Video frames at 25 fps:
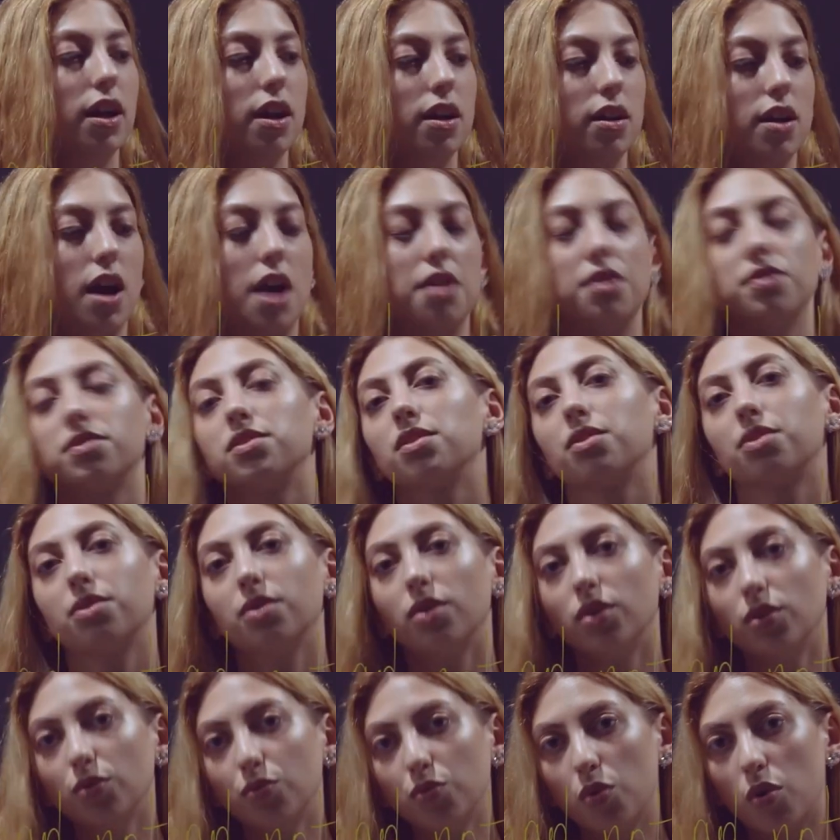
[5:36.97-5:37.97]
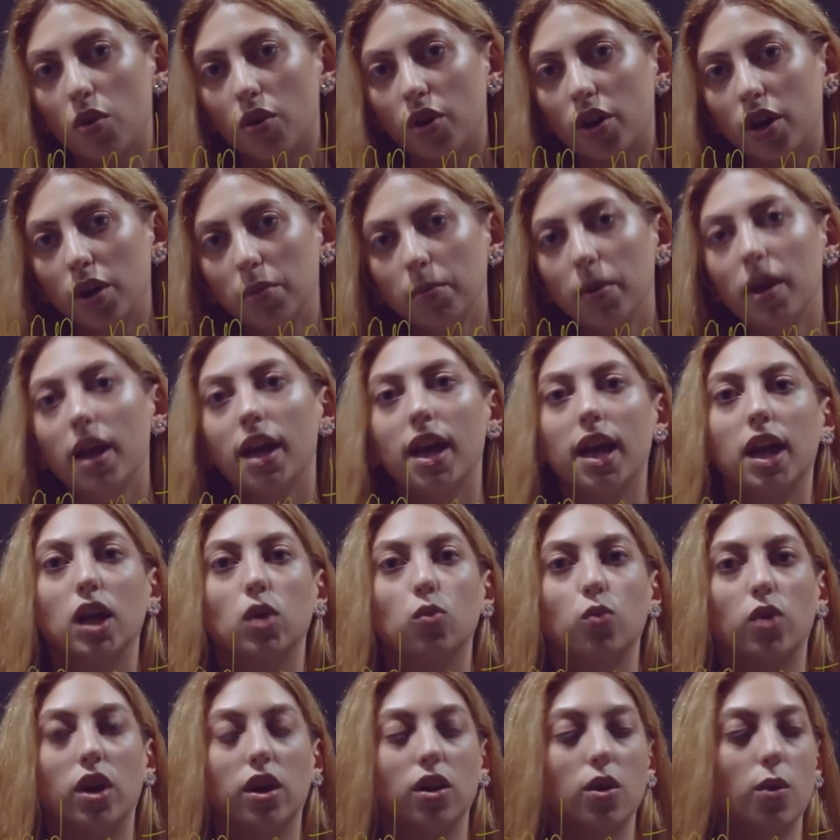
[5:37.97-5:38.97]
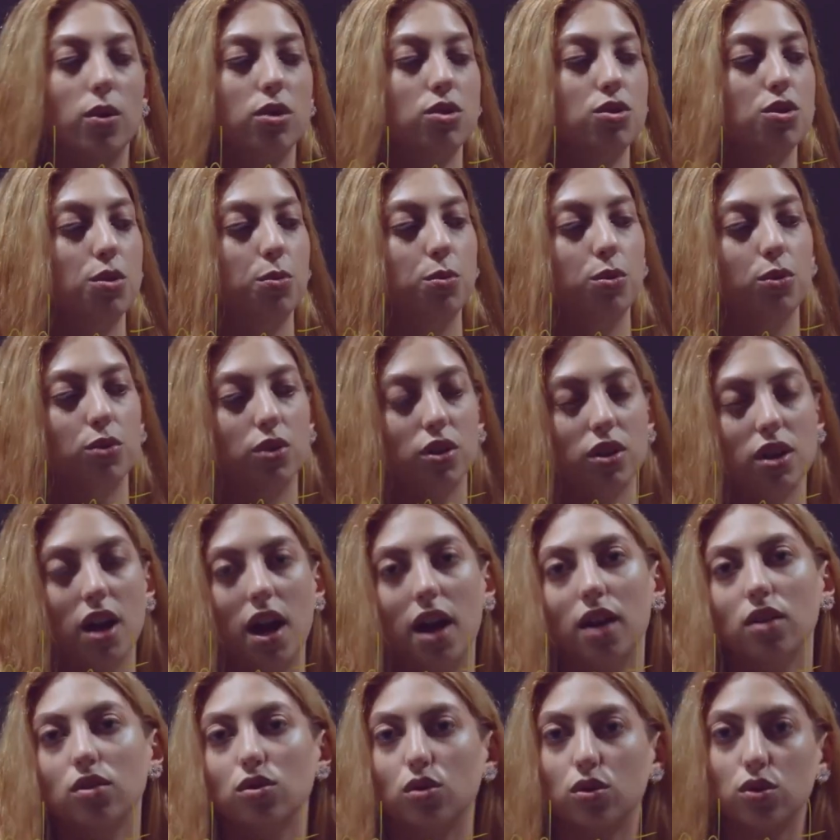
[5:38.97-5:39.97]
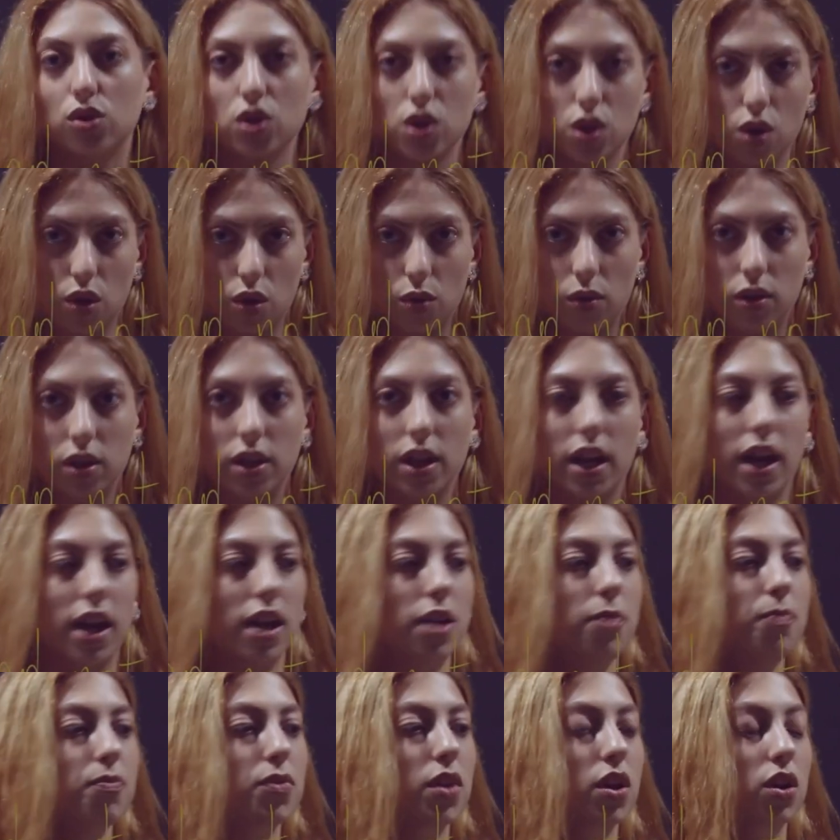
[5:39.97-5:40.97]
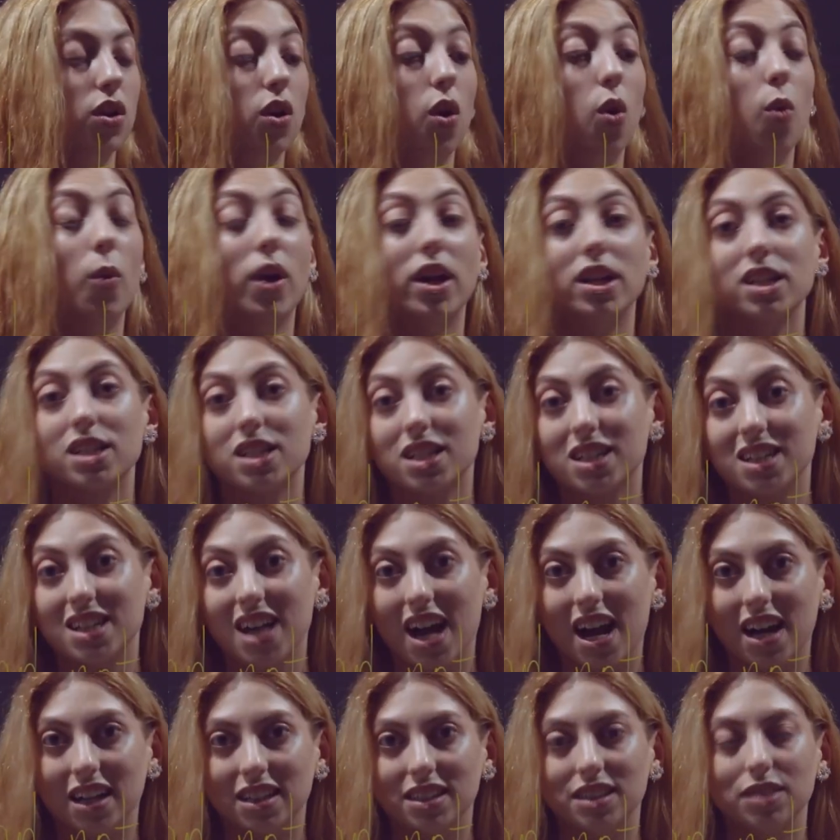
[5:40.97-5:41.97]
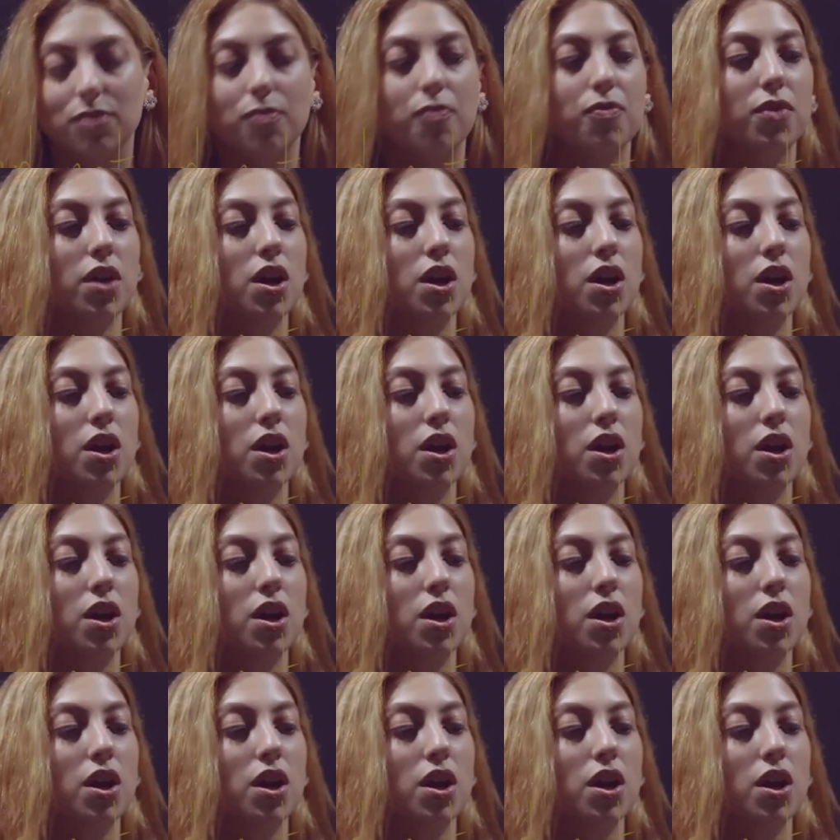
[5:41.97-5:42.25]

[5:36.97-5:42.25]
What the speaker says: Gone is the third form, and we're going to put gone, not go. Okay? Go and gone.